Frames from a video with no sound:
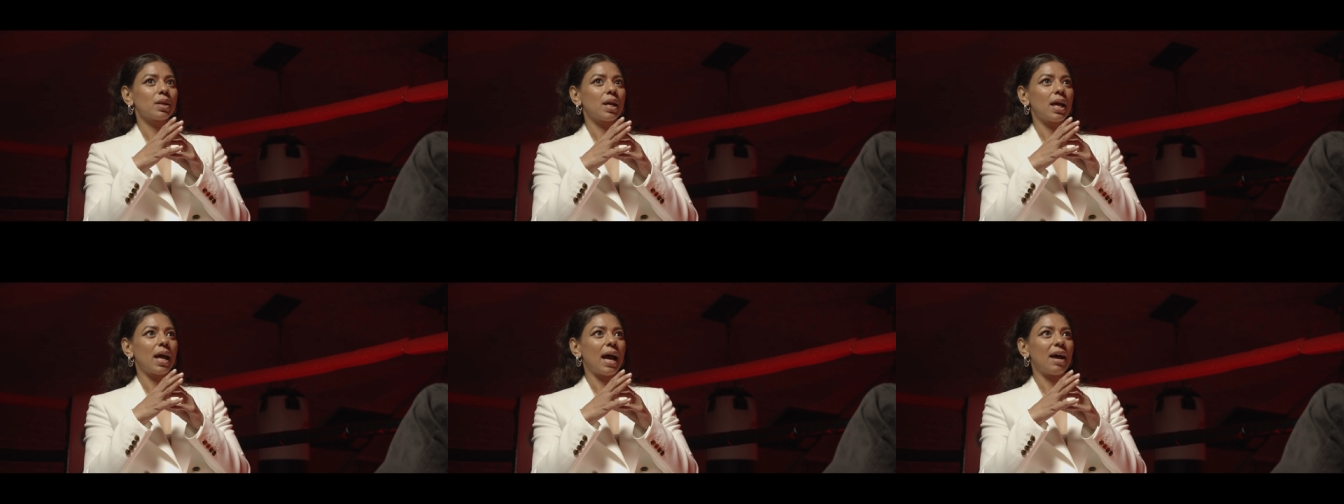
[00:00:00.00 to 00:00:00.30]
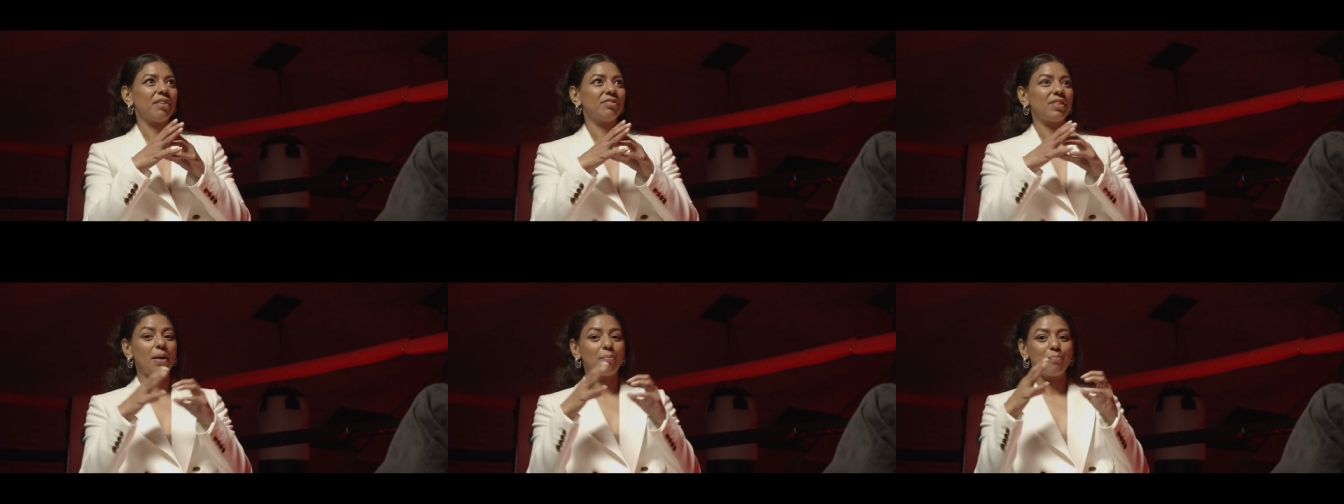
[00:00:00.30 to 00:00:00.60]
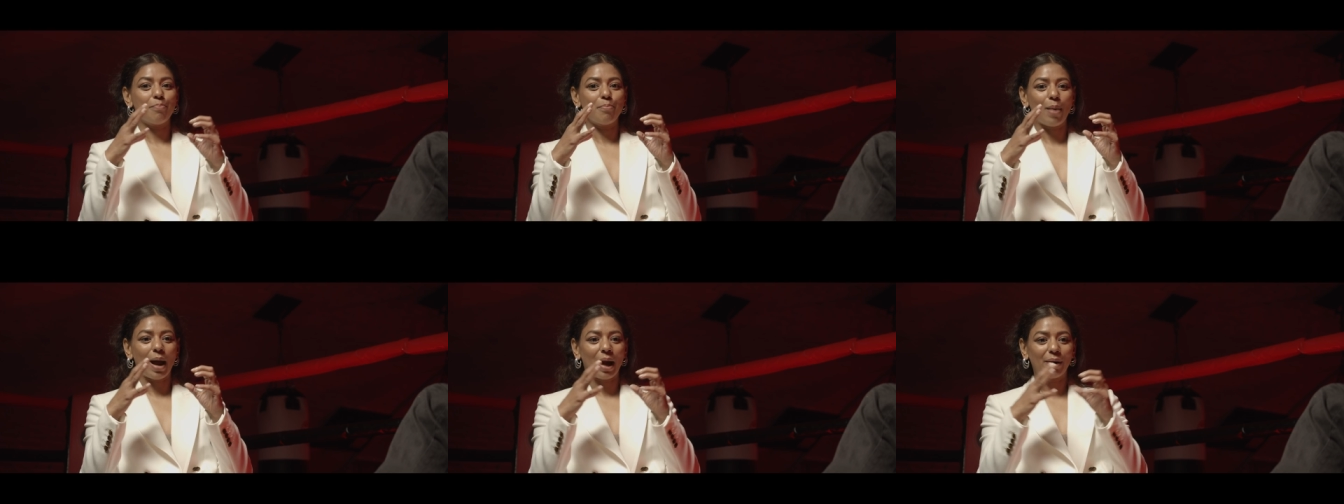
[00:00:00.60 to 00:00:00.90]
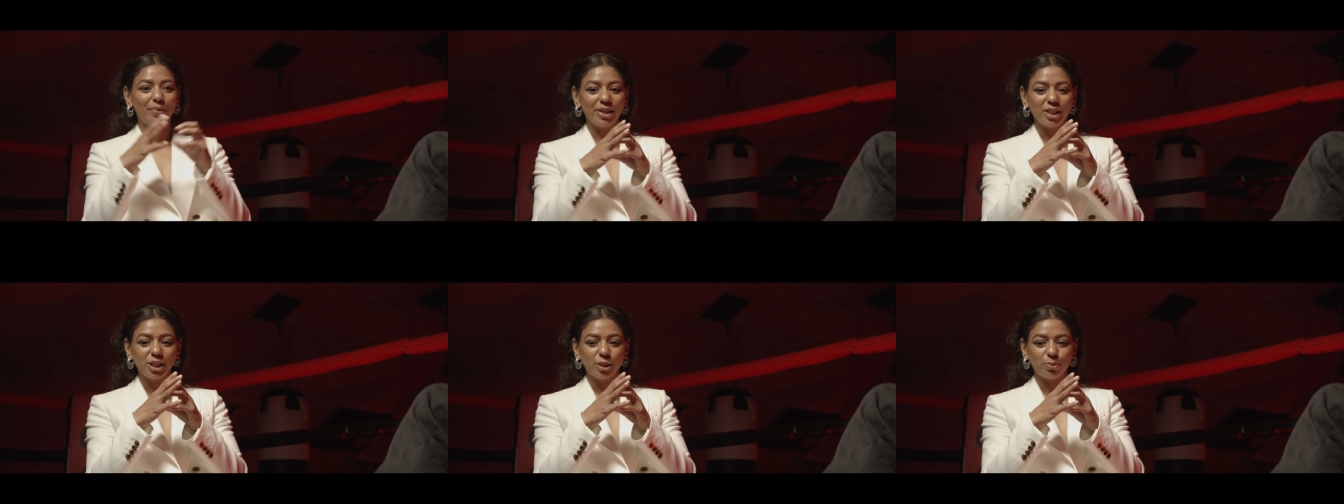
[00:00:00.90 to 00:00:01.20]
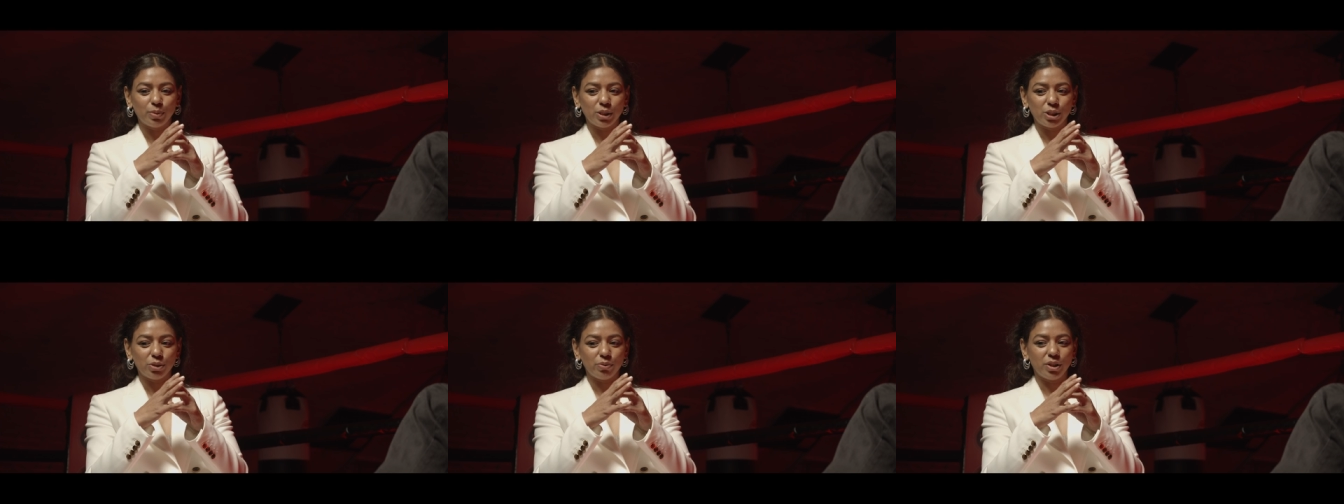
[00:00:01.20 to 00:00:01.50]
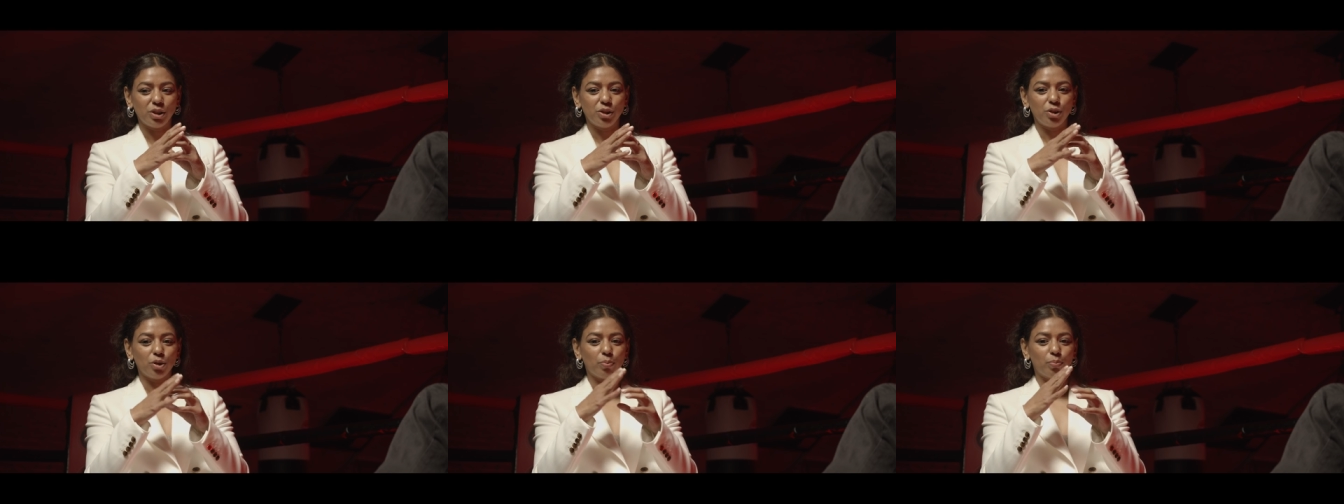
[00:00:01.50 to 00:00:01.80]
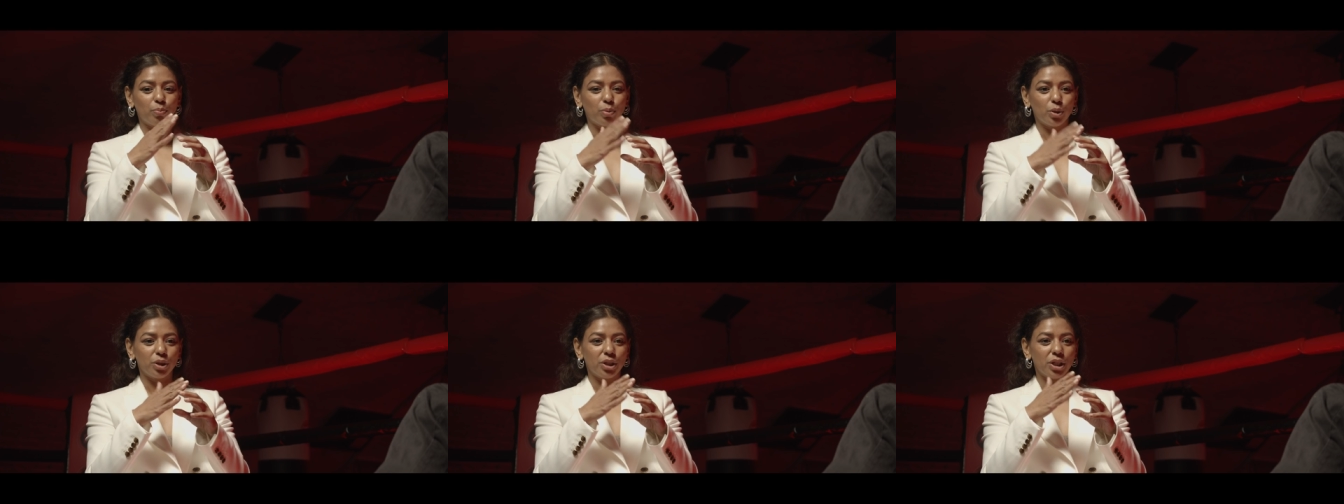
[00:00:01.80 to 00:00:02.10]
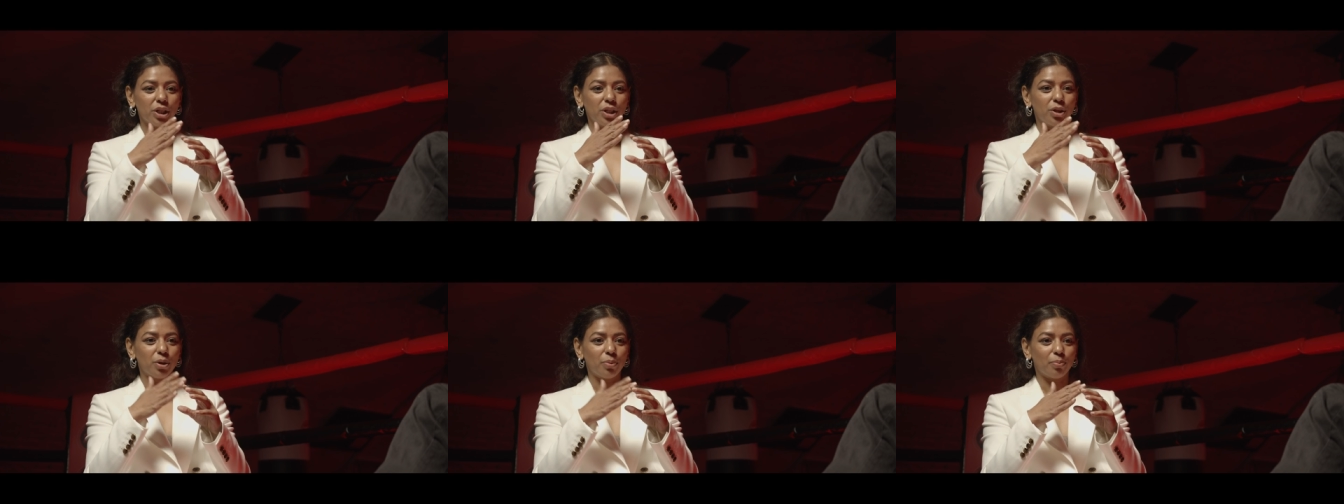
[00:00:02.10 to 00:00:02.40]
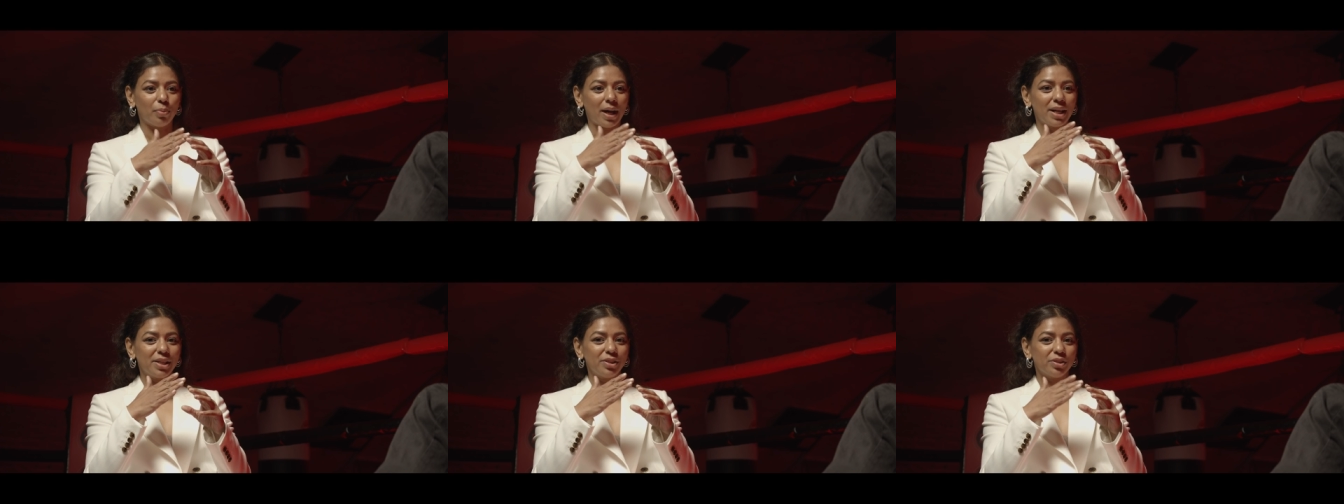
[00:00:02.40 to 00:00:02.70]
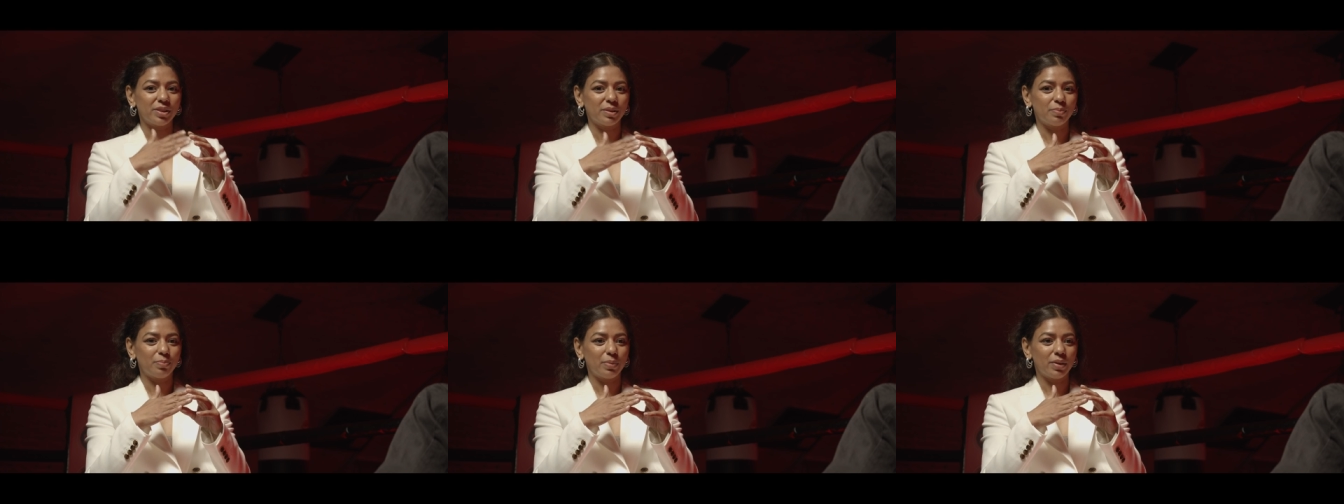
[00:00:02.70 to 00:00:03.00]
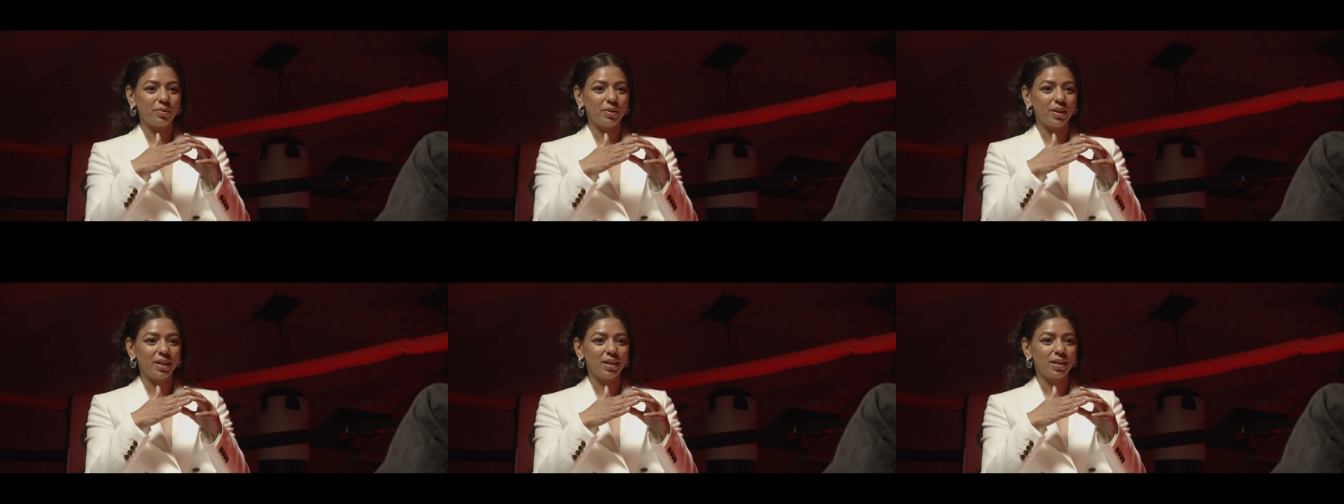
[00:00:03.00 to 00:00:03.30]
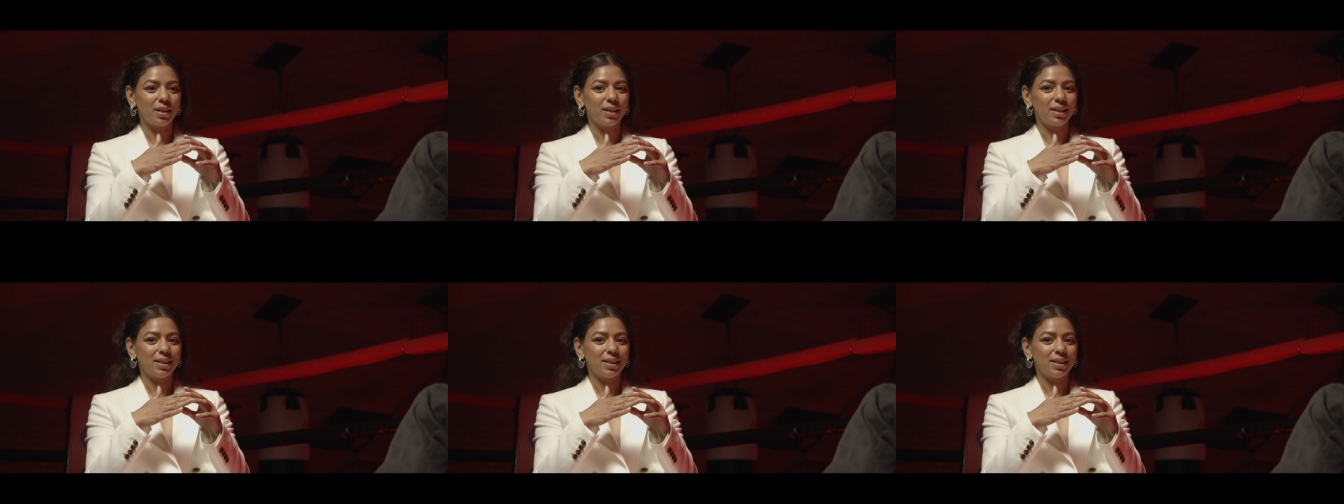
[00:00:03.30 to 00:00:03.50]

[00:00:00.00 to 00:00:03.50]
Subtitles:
have that marriage between your body, your mind, your spirit,